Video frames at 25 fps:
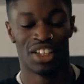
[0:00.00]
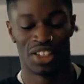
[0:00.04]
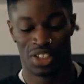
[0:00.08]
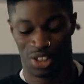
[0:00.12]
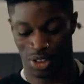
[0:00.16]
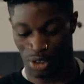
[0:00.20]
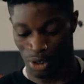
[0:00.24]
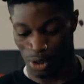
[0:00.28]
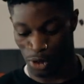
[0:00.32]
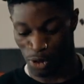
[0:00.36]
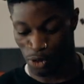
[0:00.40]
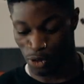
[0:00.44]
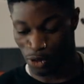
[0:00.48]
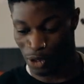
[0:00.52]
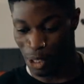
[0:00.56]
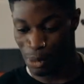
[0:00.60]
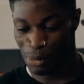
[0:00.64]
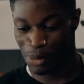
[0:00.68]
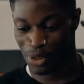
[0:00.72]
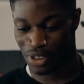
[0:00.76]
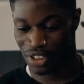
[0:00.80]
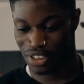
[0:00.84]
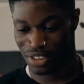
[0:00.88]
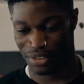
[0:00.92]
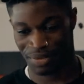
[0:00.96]
So
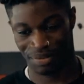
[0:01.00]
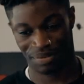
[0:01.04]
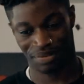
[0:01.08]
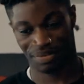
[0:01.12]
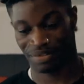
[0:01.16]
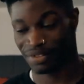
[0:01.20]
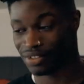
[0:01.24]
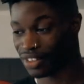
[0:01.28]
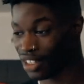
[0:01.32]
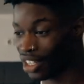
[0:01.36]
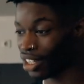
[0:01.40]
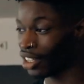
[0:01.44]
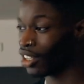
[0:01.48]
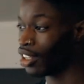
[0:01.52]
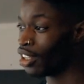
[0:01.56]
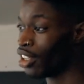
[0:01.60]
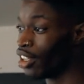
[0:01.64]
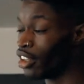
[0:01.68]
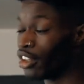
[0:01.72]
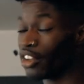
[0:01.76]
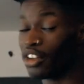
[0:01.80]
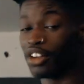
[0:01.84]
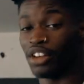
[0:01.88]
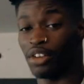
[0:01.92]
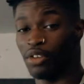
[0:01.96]
flips,
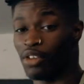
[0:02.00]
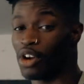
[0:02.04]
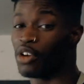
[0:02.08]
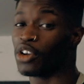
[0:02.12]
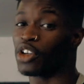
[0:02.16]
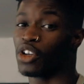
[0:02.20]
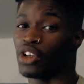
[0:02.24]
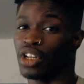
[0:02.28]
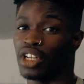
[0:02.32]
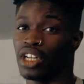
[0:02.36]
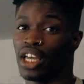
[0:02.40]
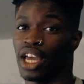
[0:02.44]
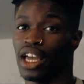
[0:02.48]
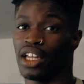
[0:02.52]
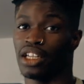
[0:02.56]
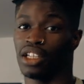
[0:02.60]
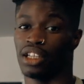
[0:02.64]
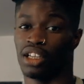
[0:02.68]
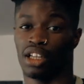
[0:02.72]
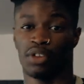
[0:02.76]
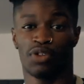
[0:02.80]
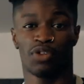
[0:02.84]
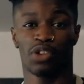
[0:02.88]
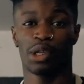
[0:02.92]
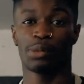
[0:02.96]
very good and
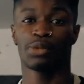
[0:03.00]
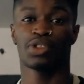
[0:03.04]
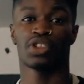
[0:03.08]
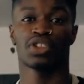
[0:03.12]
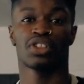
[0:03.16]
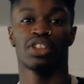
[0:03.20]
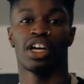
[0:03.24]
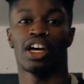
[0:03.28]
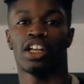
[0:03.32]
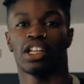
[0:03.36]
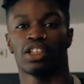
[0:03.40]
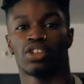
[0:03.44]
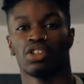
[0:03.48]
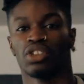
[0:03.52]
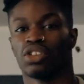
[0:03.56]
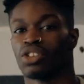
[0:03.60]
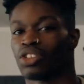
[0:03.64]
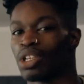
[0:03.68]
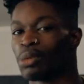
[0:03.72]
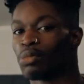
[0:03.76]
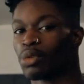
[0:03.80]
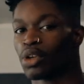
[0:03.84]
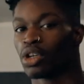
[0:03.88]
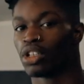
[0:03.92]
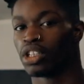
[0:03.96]
handy. And flips is not
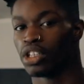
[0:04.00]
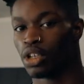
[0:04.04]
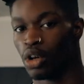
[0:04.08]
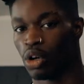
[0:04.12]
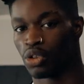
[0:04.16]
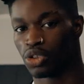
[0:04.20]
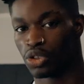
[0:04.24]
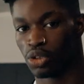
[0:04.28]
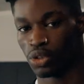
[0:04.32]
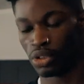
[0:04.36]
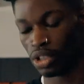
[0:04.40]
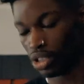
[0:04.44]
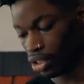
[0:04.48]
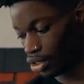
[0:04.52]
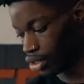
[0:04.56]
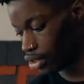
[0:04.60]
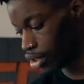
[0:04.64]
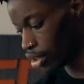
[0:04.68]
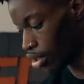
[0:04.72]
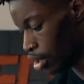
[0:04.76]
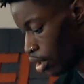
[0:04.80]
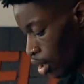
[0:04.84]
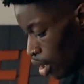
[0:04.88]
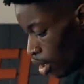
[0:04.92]
typically also this.